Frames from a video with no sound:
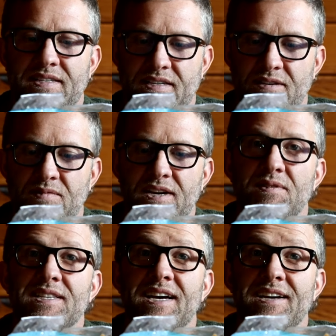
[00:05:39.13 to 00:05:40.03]
is a good way to
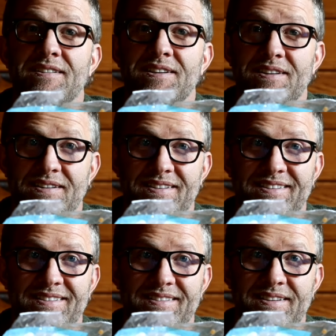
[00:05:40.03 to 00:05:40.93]
recycle
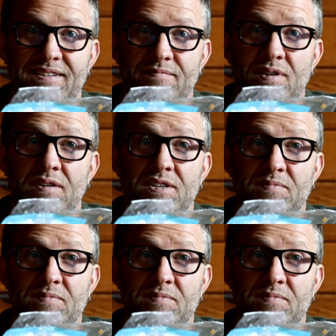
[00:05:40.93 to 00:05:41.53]
your produce